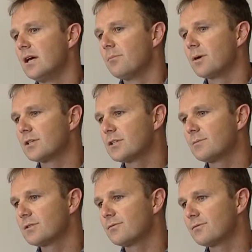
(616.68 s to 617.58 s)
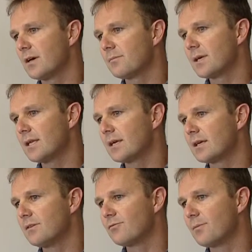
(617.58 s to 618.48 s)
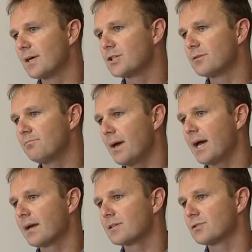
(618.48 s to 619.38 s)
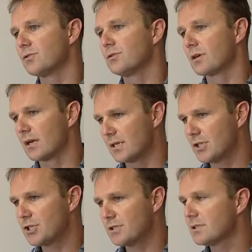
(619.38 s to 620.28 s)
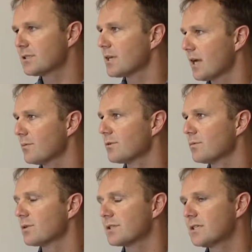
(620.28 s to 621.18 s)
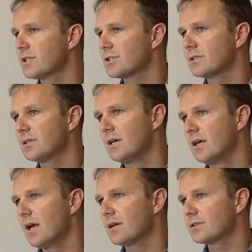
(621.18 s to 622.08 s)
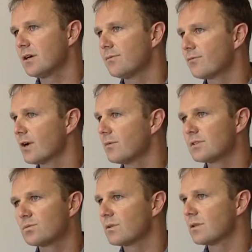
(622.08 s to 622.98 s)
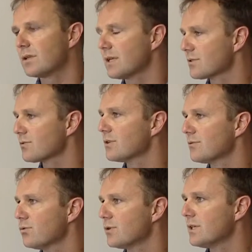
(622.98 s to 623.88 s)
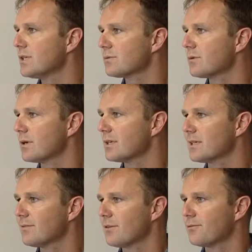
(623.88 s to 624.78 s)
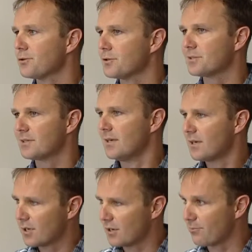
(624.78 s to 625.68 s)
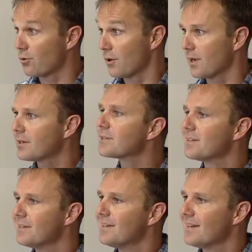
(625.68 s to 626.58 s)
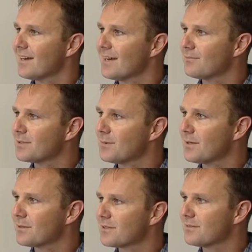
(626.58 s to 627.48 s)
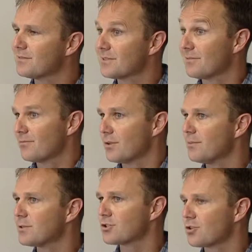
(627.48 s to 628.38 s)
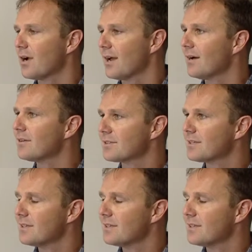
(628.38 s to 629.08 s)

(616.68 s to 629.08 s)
But in terms of getting information back to clinicians to help them with detection, our time frame is within the next 3 or 4 years. We would like to have our first kind of product to be able for them to try out